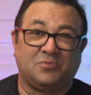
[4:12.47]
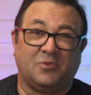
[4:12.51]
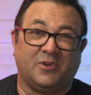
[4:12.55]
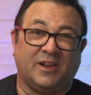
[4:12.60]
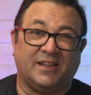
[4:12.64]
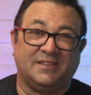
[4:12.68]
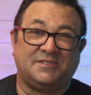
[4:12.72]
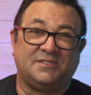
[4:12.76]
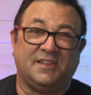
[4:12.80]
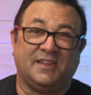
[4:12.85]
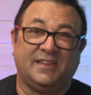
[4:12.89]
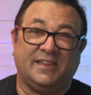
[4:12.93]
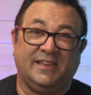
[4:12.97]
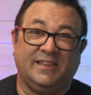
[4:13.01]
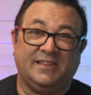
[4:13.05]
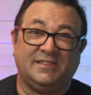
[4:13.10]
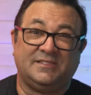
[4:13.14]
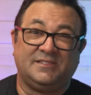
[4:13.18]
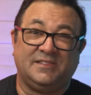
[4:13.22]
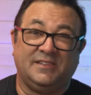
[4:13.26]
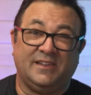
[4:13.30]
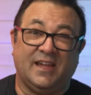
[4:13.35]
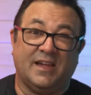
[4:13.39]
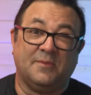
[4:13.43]
When I say
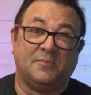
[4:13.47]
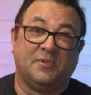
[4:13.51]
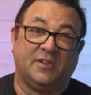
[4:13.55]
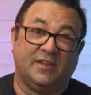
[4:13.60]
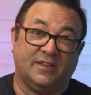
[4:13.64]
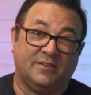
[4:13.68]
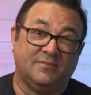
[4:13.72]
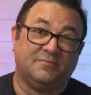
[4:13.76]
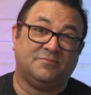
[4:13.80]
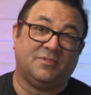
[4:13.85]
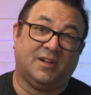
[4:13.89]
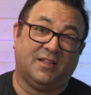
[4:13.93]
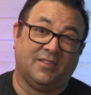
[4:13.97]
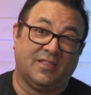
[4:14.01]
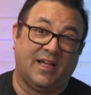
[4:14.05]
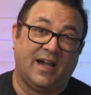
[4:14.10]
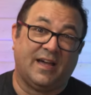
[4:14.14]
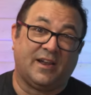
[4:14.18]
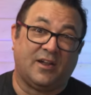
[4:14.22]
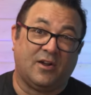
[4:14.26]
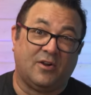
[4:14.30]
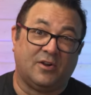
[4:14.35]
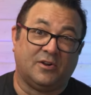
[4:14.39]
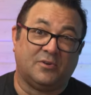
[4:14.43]
easy, I mean a
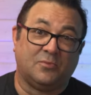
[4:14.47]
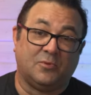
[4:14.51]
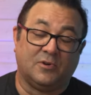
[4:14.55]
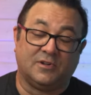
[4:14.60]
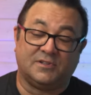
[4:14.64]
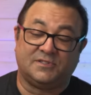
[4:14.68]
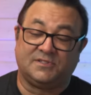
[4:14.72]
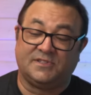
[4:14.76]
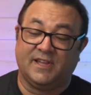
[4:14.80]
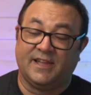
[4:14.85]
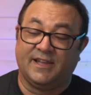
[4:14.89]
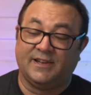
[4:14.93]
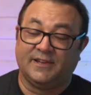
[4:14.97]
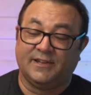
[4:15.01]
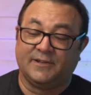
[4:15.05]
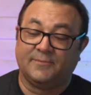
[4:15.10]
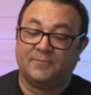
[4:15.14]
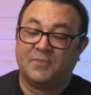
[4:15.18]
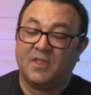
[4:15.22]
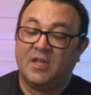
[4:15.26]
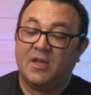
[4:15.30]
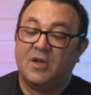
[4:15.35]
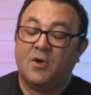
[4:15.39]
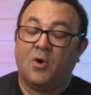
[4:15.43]
lot of hard work sanding.
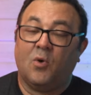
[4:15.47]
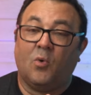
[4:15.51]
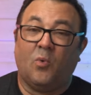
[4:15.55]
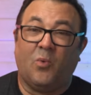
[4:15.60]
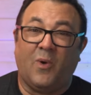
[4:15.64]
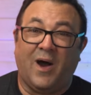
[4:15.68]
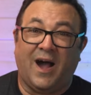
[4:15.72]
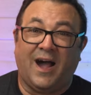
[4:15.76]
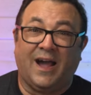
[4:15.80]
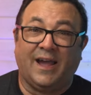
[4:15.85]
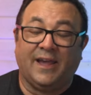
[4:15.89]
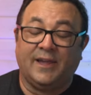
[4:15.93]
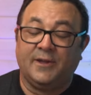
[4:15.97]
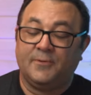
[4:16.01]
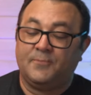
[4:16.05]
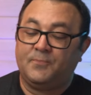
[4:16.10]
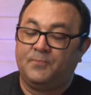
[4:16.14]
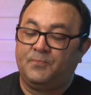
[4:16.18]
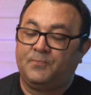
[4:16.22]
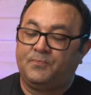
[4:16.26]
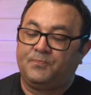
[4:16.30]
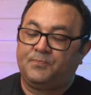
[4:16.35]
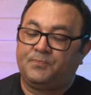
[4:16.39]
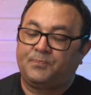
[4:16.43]
Why?
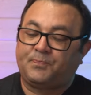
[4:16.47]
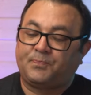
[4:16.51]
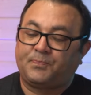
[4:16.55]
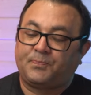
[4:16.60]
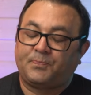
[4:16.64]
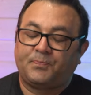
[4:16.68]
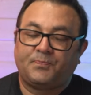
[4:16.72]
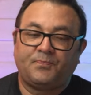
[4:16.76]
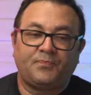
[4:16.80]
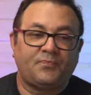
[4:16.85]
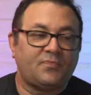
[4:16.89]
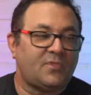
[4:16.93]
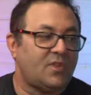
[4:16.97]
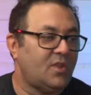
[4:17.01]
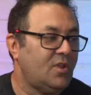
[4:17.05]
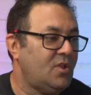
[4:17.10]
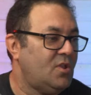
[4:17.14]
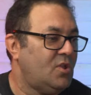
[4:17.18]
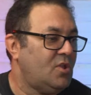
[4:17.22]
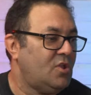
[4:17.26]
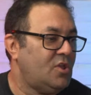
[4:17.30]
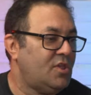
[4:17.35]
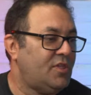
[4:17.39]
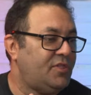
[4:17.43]

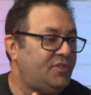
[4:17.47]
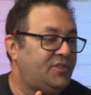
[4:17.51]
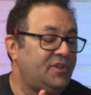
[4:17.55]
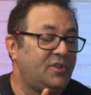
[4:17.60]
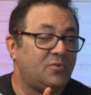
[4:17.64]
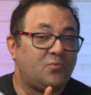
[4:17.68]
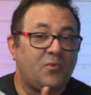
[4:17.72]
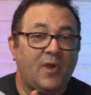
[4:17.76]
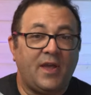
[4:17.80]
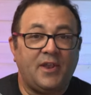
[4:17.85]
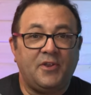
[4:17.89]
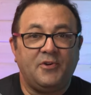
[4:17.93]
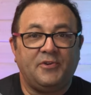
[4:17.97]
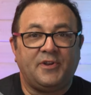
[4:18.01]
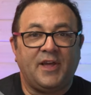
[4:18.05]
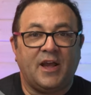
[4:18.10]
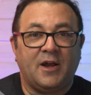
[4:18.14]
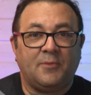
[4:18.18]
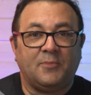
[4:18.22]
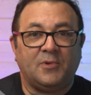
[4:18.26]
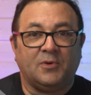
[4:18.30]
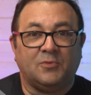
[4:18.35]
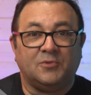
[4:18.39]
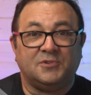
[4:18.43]
The Red Hood
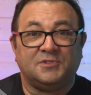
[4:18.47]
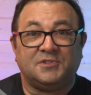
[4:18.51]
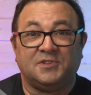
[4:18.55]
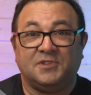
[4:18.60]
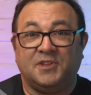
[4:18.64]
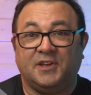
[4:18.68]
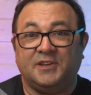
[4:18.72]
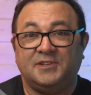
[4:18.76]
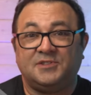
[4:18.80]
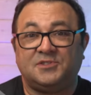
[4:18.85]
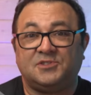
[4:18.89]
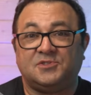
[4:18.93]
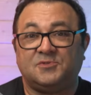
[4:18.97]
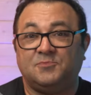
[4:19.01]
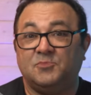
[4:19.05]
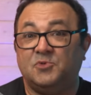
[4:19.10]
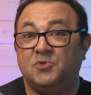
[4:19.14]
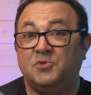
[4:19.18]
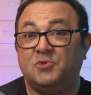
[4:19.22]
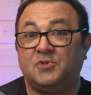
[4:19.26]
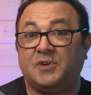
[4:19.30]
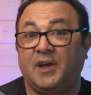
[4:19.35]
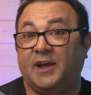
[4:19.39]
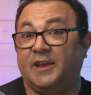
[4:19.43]
helmet was a nice
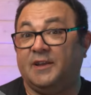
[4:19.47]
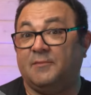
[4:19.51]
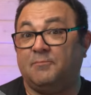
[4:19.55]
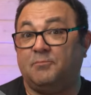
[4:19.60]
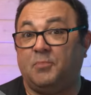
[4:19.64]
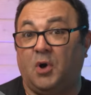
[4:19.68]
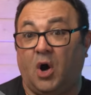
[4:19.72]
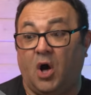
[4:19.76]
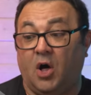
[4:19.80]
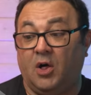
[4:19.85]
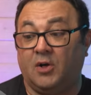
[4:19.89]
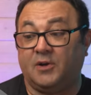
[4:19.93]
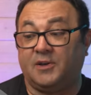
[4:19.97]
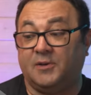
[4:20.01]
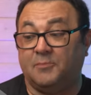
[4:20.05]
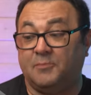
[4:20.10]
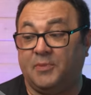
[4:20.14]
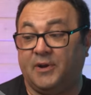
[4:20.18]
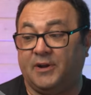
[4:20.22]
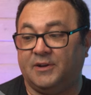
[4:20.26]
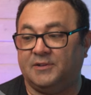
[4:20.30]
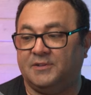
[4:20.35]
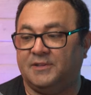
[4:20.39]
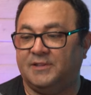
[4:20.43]
smooth kind of ball
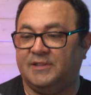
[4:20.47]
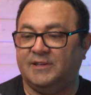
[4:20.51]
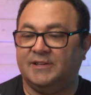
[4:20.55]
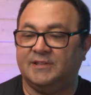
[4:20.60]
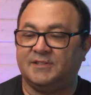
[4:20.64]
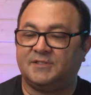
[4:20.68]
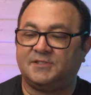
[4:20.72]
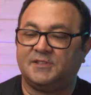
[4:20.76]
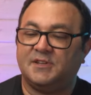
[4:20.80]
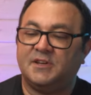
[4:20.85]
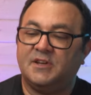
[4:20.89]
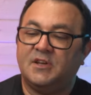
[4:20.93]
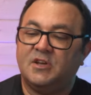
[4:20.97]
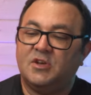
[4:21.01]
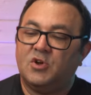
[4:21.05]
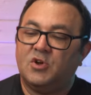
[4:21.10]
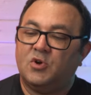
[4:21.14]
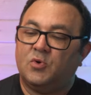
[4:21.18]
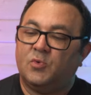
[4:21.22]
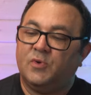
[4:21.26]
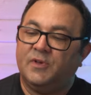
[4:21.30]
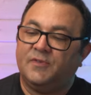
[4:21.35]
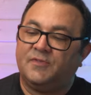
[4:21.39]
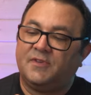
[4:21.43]
compared to this.
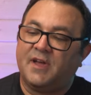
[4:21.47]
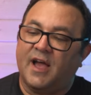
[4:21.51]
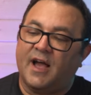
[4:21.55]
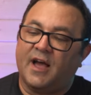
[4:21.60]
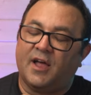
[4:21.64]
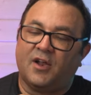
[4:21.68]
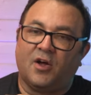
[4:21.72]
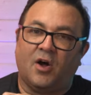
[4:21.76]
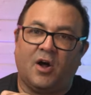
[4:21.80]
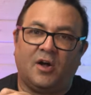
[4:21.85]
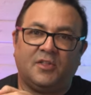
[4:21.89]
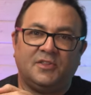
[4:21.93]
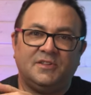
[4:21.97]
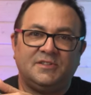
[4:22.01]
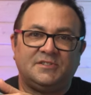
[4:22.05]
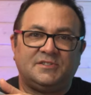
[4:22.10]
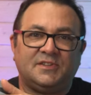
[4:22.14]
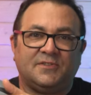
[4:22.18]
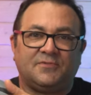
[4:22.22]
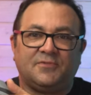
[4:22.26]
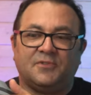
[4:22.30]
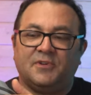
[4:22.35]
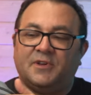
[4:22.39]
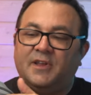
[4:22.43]
We've got all these
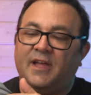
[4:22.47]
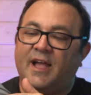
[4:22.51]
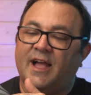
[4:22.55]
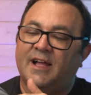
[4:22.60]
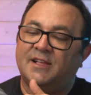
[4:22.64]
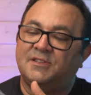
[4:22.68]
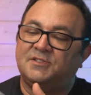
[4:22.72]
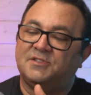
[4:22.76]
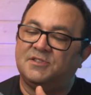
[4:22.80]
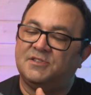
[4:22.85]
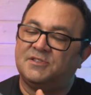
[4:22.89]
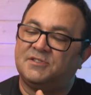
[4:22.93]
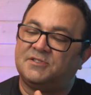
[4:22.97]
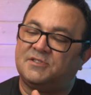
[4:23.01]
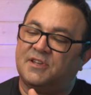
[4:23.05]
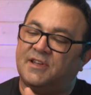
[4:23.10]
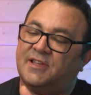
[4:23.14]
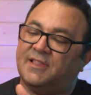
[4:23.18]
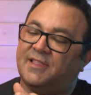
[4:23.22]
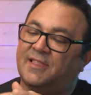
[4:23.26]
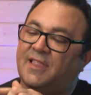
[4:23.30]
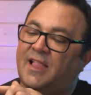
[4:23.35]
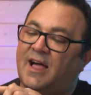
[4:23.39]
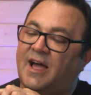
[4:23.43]
different edges
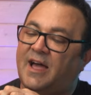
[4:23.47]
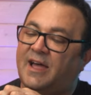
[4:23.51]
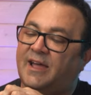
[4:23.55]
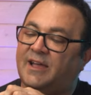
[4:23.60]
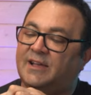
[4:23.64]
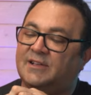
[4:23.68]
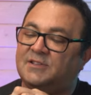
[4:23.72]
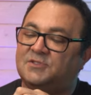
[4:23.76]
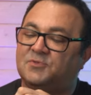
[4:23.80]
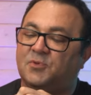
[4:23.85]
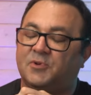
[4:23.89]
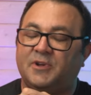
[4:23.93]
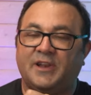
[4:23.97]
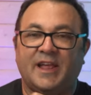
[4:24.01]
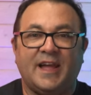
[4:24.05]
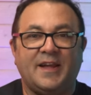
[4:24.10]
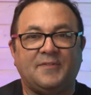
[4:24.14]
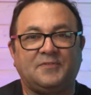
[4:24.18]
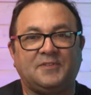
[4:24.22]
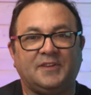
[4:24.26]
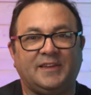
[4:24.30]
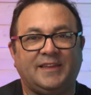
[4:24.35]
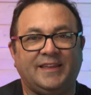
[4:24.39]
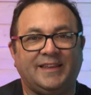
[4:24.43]
and lines we're going to
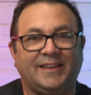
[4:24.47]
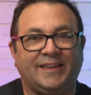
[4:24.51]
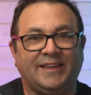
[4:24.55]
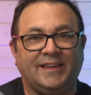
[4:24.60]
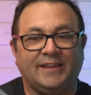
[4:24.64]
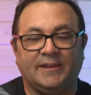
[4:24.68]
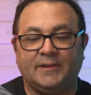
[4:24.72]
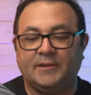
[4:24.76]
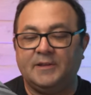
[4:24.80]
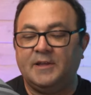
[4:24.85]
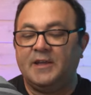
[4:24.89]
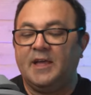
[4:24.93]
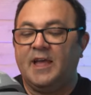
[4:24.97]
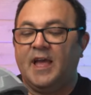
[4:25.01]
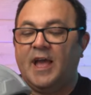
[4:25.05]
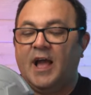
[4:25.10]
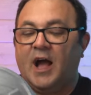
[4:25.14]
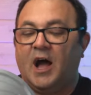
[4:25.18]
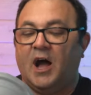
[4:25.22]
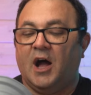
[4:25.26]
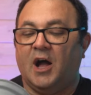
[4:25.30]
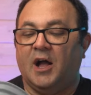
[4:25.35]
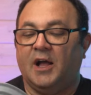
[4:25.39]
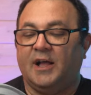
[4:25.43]
have to get in,
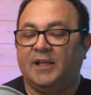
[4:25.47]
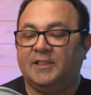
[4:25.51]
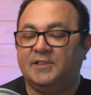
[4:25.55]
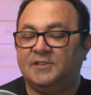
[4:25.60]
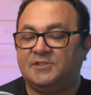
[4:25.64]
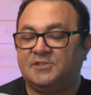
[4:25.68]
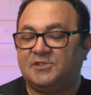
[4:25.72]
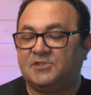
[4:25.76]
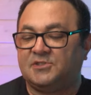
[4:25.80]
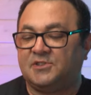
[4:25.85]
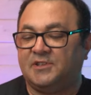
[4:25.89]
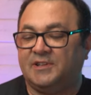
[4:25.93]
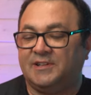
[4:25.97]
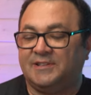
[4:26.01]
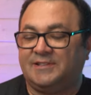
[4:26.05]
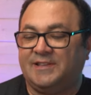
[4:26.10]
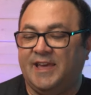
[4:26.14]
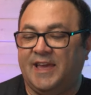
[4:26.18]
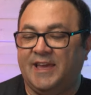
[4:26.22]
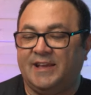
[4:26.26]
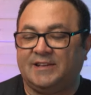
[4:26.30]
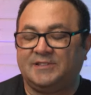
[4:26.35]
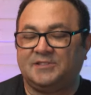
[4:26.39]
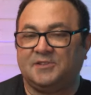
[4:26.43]
and this is going to
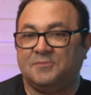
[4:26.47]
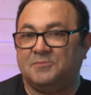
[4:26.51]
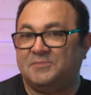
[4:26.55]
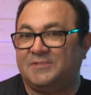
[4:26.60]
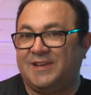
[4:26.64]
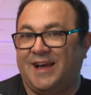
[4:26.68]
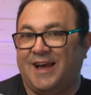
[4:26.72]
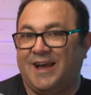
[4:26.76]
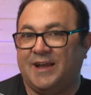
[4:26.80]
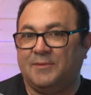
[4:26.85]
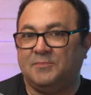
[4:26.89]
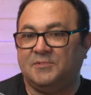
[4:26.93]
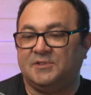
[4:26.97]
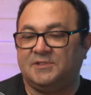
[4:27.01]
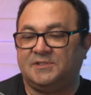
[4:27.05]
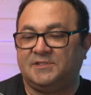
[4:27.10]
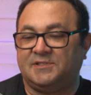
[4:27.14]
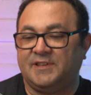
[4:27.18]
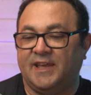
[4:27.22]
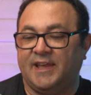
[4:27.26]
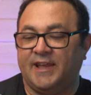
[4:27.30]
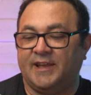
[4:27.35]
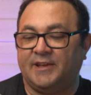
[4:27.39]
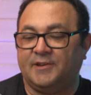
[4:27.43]
take some time to
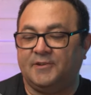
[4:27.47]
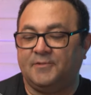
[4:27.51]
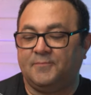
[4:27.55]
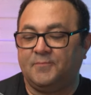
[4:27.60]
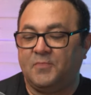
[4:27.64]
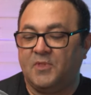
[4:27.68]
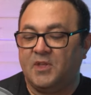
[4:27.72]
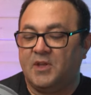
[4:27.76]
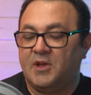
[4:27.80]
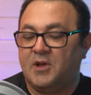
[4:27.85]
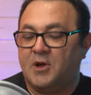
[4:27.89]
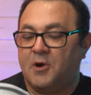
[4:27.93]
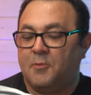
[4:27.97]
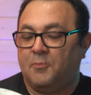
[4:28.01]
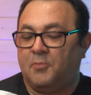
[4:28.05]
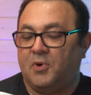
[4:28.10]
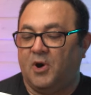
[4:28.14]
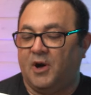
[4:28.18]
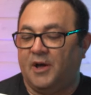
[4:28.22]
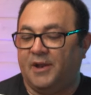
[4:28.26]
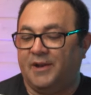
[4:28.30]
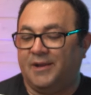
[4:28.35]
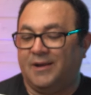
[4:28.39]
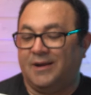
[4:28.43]
sand.
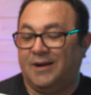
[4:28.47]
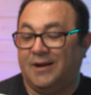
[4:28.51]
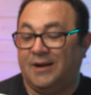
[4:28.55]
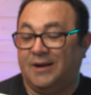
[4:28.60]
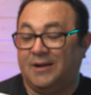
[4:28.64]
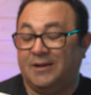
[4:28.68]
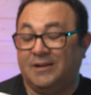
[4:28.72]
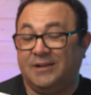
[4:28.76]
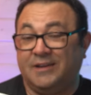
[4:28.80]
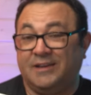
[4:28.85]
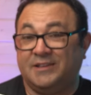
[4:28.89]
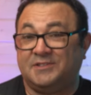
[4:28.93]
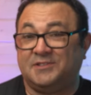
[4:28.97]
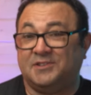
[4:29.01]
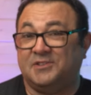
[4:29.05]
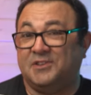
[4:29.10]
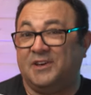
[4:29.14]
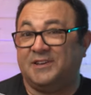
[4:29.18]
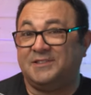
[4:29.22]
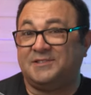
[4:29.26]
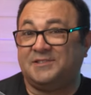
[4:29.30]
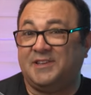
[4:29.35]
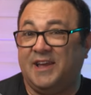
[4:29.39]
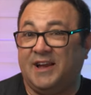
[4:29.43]
But it's a
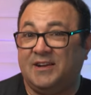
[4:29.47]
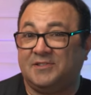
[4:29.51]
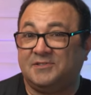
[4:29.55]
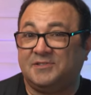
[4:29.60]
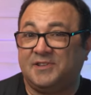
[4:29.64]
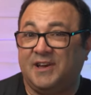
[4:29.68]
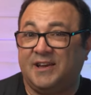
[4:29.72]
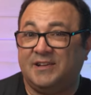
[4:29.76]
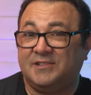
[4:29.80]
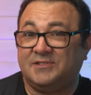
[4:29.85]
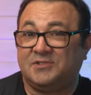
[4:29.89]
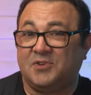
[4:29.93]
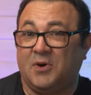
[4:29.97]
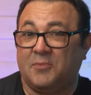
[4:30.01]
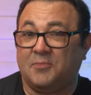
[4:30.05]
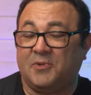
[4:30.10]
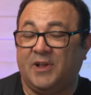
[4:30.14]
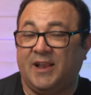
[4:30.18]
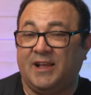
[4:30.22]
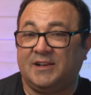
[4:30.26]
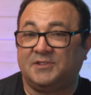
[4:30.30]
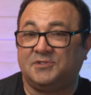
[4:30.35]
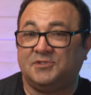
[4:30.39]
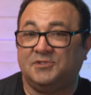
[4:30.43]
nice day outside, so I'm
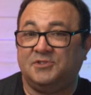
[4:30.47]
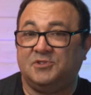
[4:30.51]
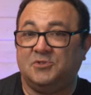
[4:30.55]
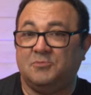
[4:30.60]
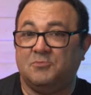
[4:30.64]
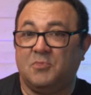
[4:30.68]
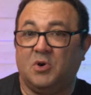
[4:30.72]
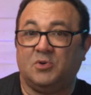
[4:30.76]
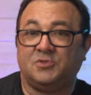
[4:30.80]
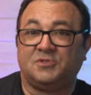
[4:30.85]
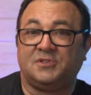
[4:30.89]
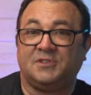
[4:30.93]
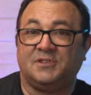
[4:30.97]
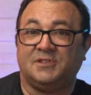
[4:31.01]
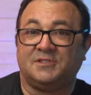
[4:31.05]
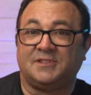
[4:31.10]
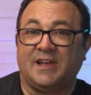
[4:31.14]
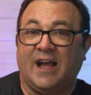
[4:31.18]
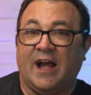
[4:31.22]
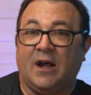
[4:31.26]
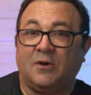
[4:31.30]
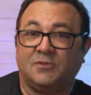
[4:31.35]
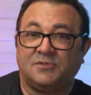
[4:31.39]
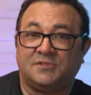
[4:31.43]
going to actually do most of this
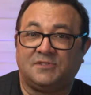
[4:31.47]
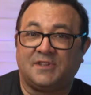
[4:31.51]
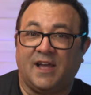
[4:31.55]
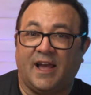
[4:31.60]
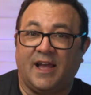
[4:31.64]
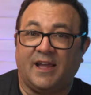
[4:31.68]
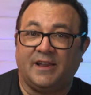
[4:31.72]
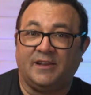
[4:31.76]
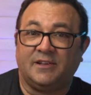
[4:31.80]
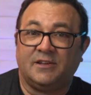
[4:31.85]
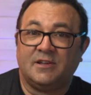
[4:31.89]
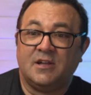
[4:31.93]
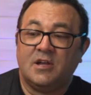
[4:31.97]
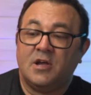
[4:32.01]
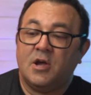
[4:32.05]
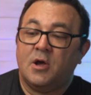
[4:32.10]
outside.